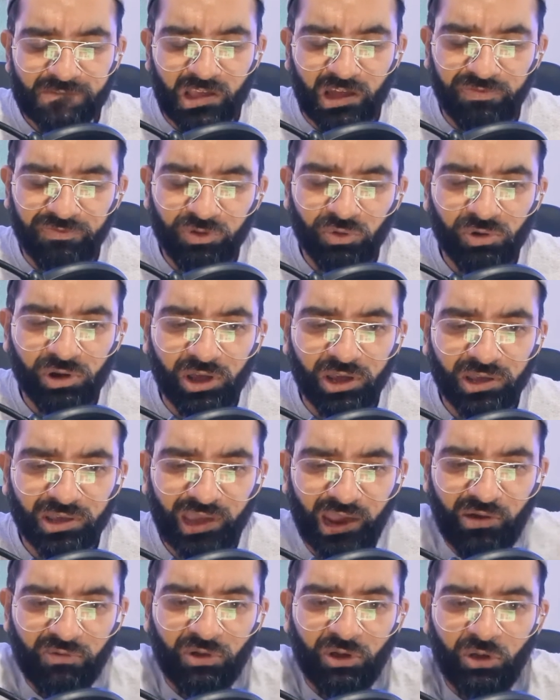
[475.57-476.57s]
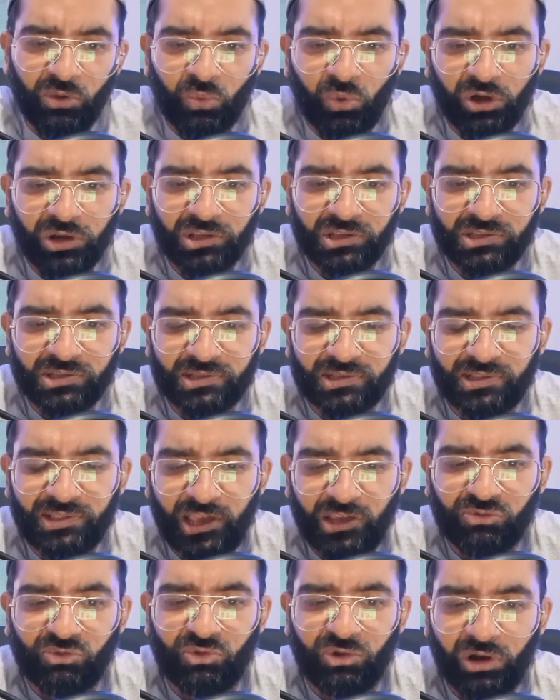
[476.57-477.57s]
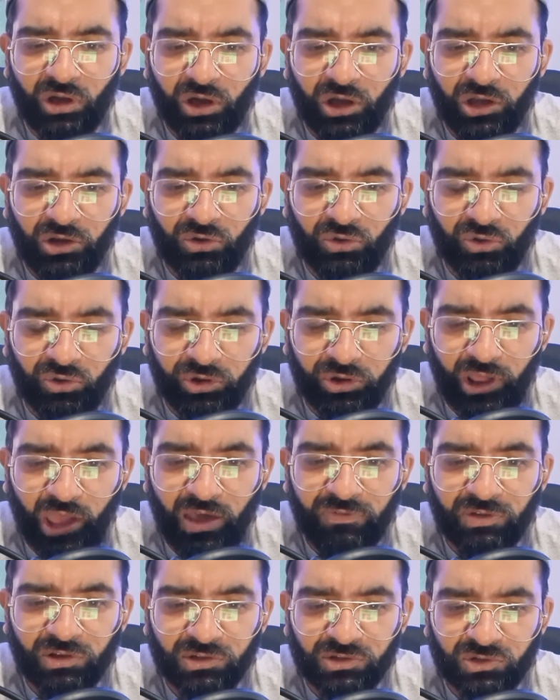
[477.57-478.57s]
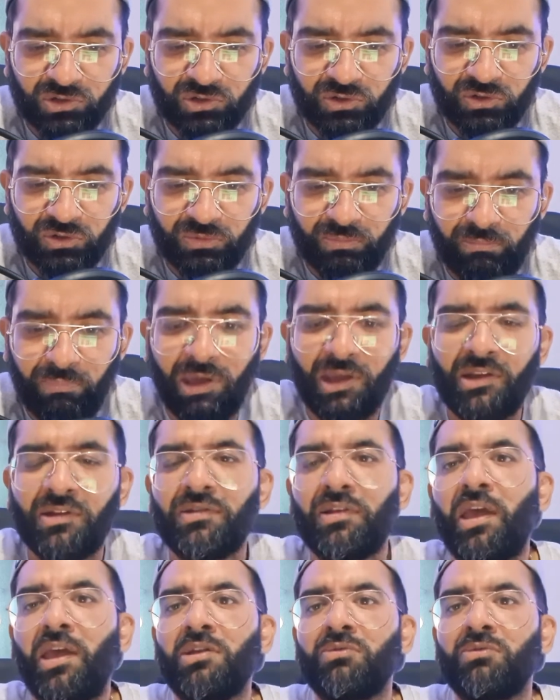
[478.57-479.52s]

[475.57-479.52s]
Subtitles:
I feel like Ariel Helwani is less reliant on having to maintain